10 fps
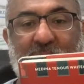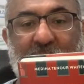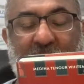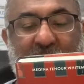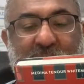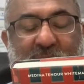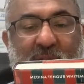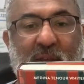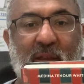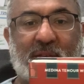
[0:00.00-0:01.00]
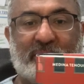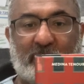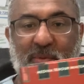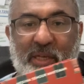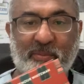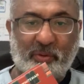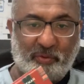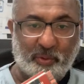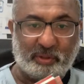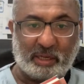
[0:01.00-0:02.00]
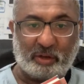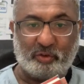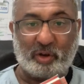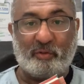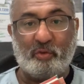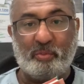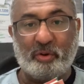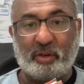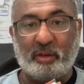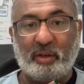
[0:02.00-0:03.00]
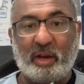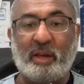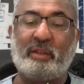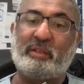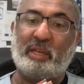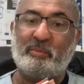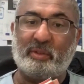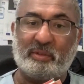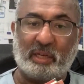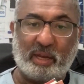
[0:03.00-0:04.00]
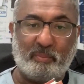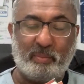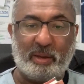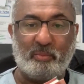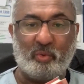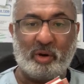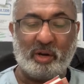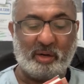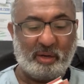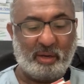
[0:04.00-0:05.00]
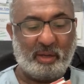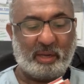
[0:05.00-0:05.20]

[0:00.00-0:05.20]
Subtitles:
and sometimes it feels like a travel book. Other times it's like a memoir.